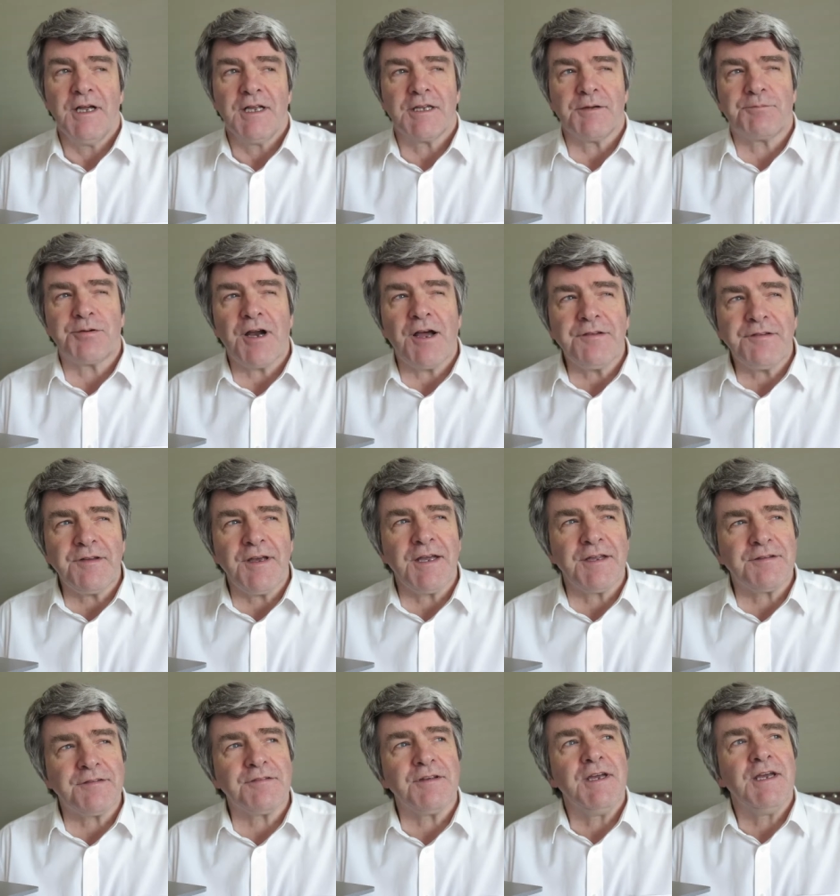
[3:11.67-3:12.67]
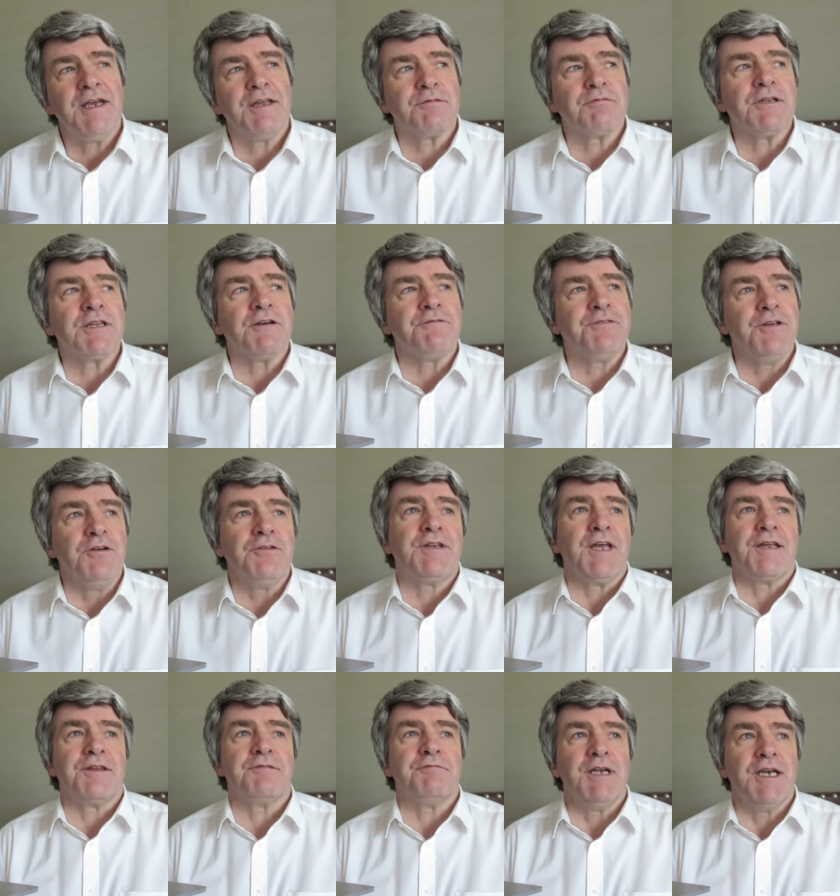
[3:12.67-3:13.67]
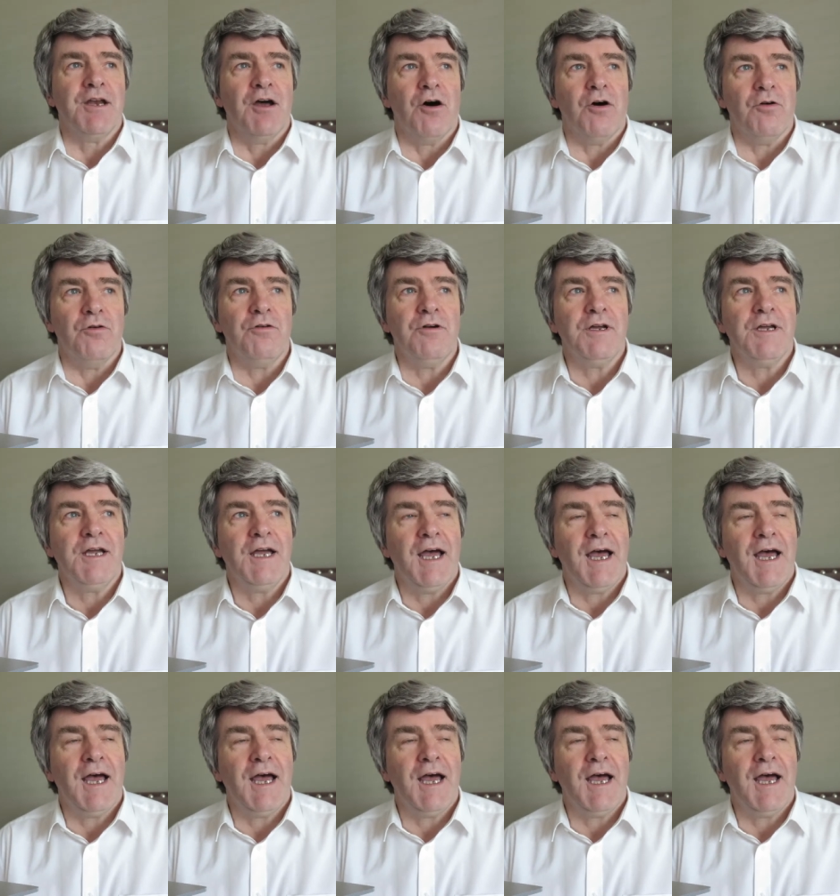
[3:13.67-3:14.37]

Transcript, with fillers: The process is one of the few things we know.